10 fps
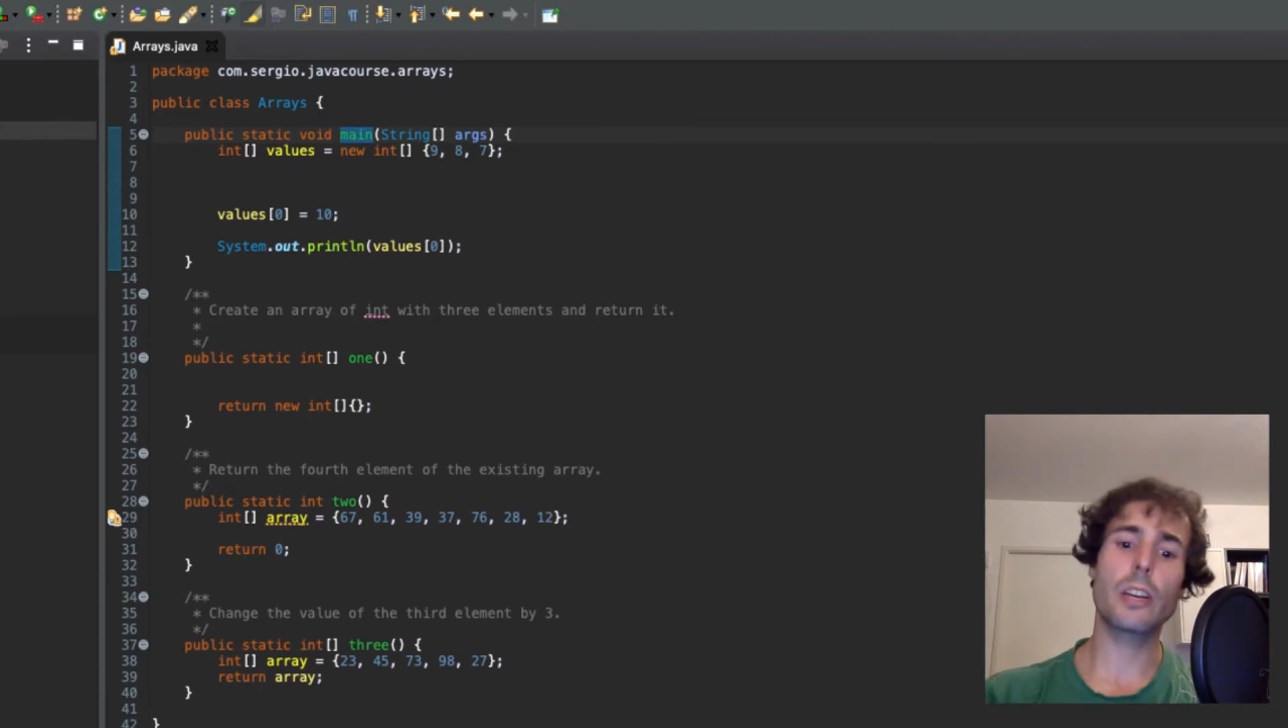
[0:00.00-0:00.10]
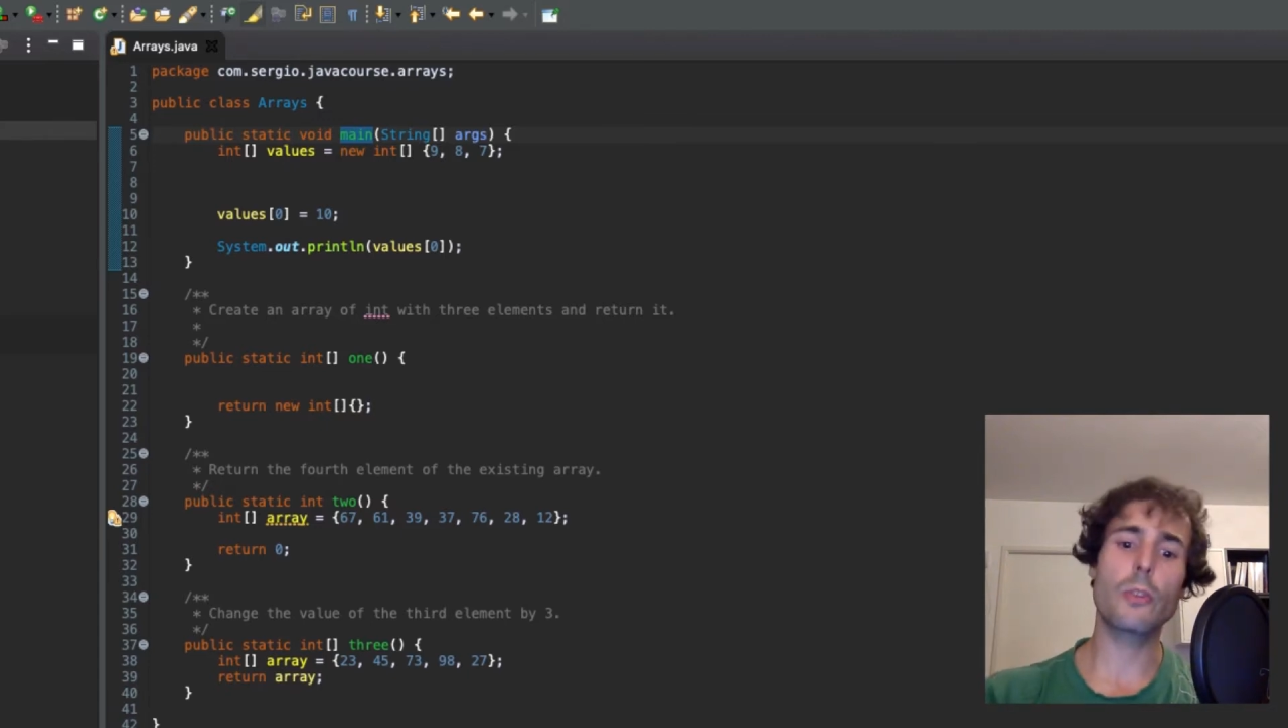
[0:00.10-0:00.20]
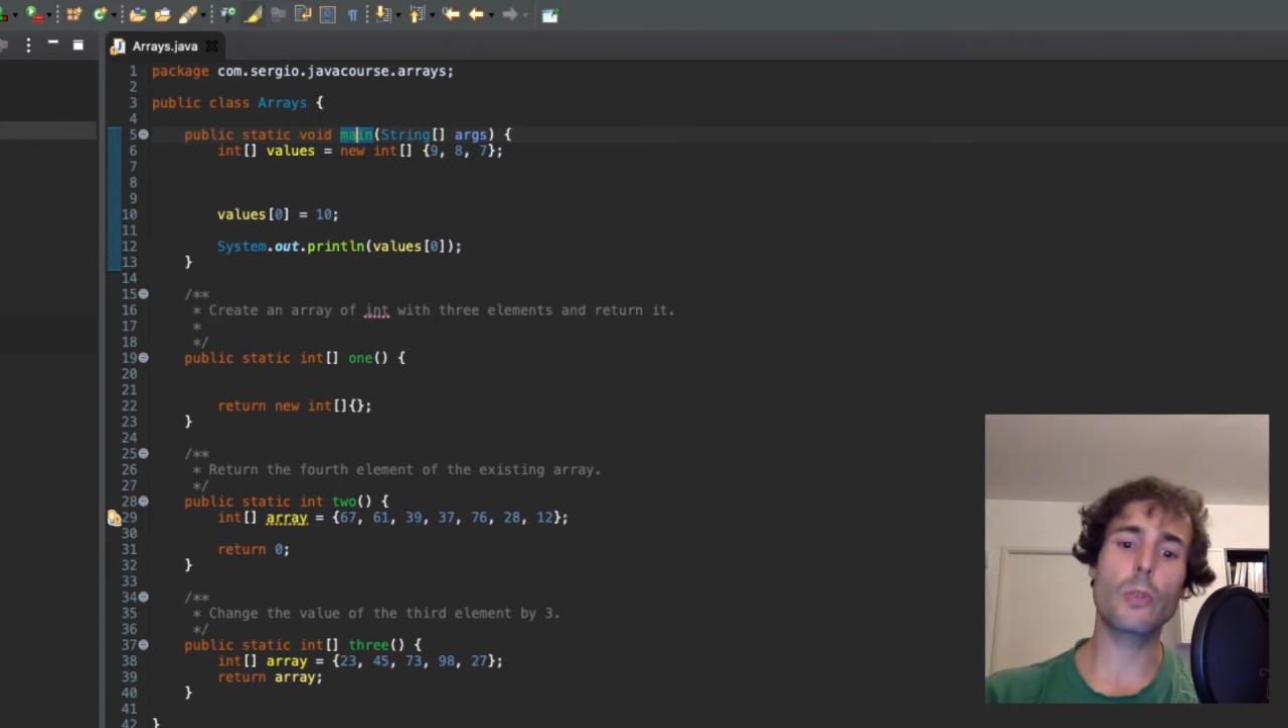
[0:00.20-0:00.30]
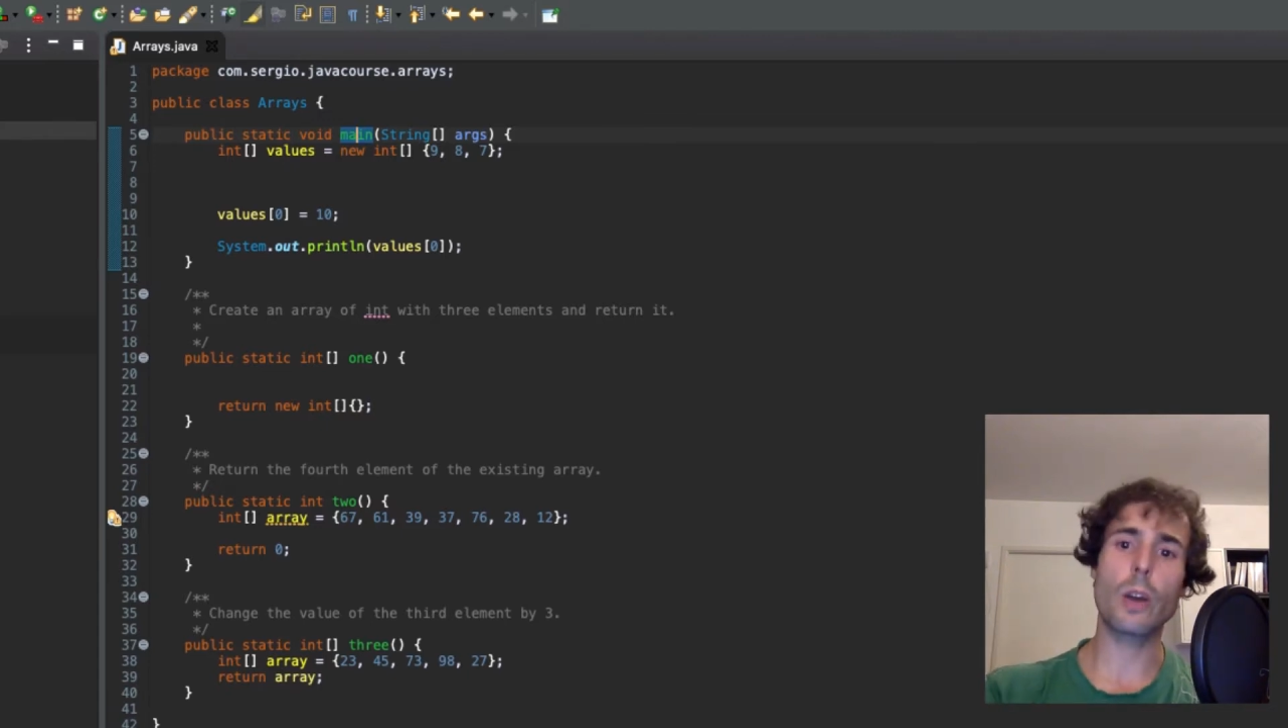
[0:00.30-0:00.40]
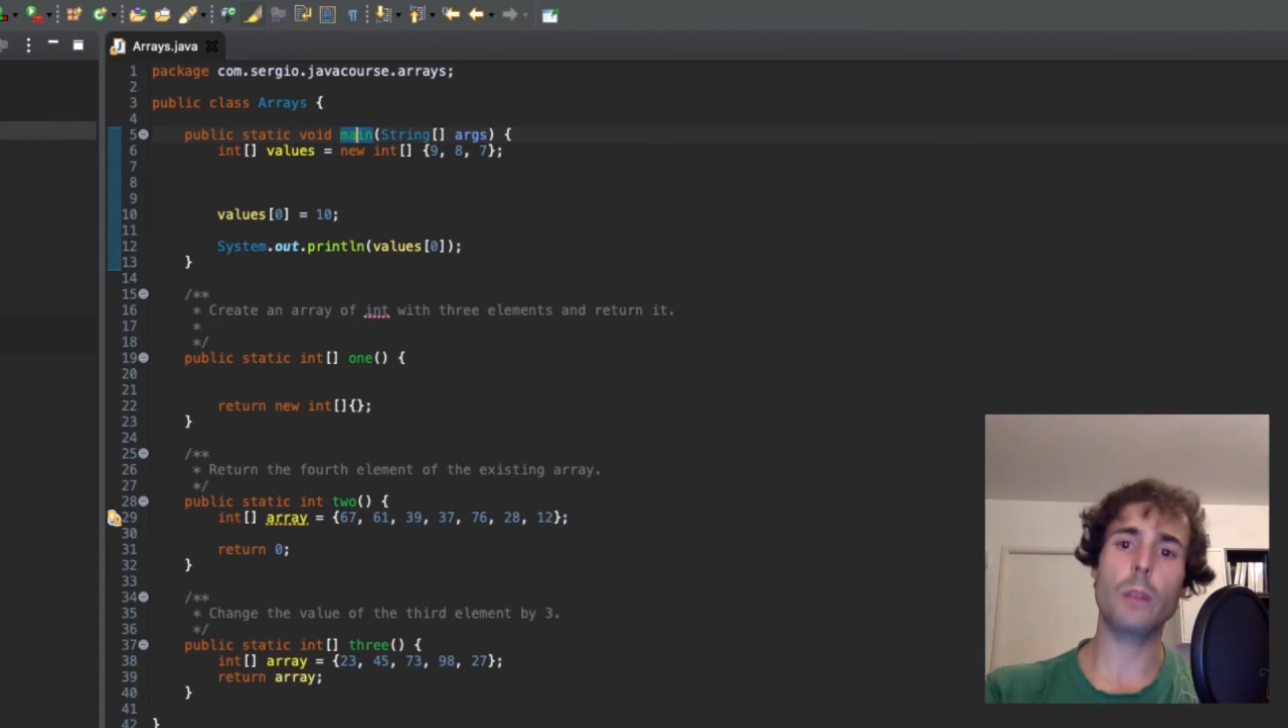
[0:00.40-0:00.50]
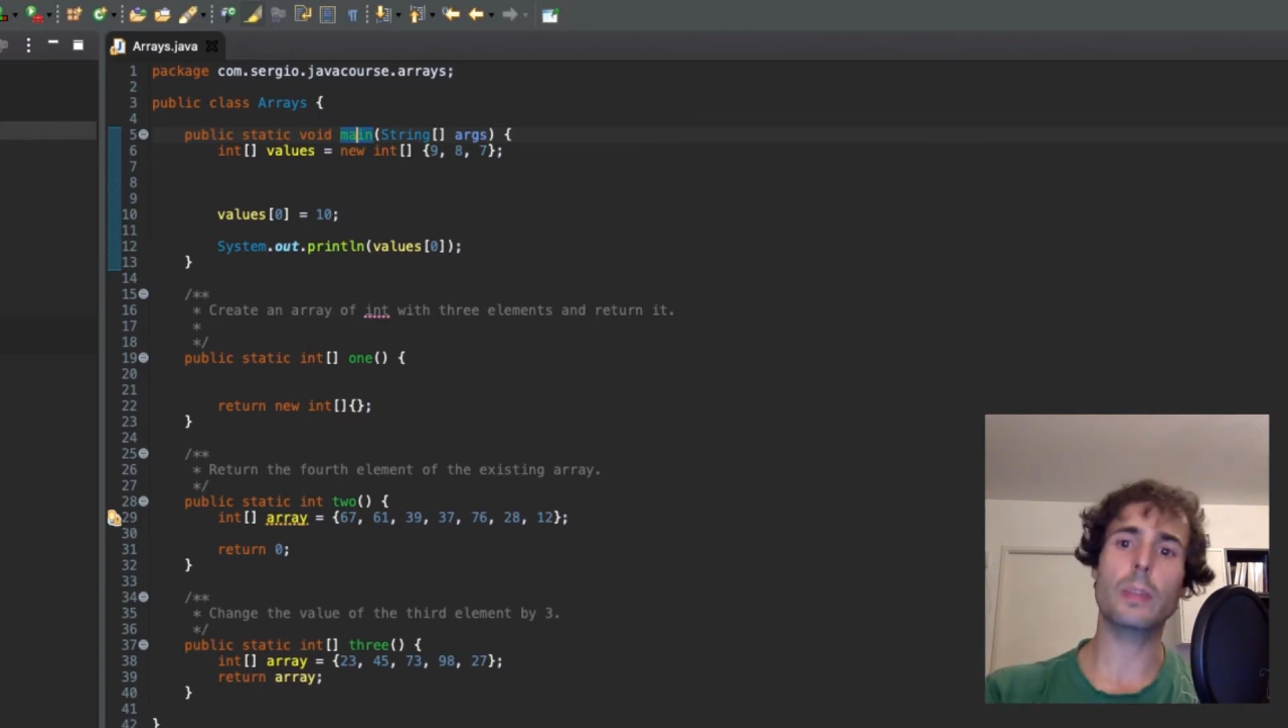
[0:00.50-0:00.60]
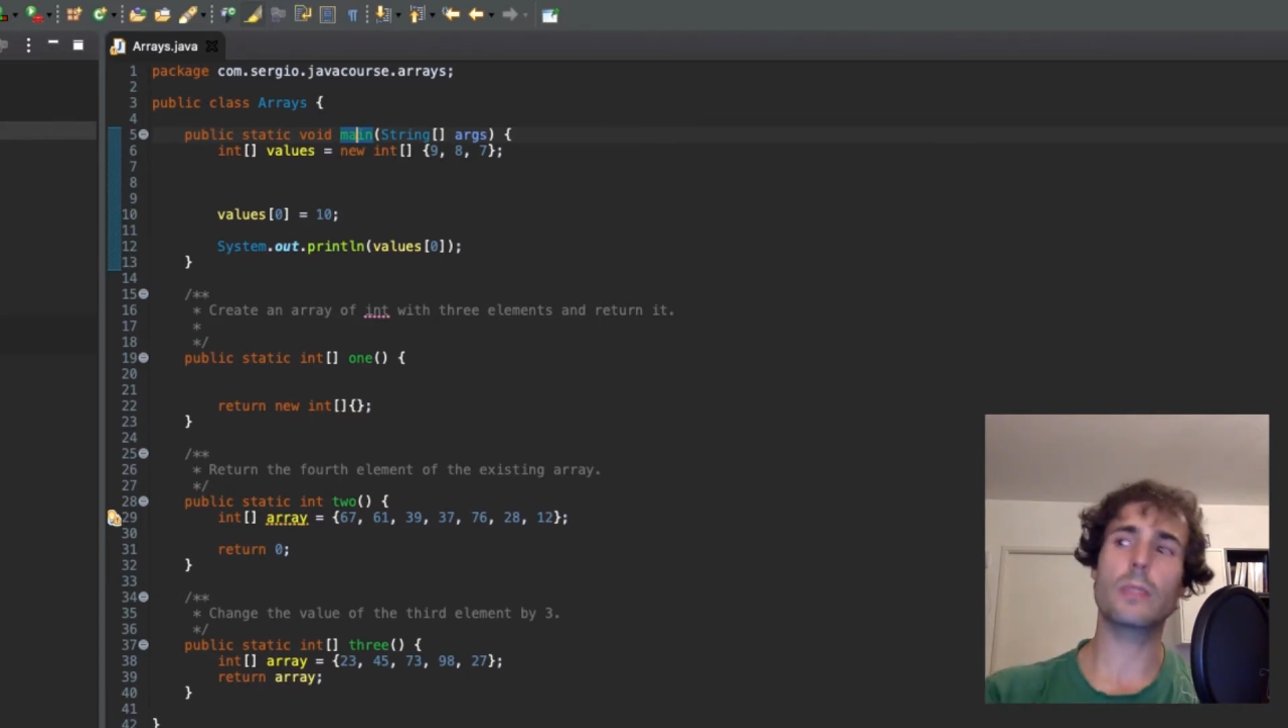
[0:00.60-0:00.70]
requirement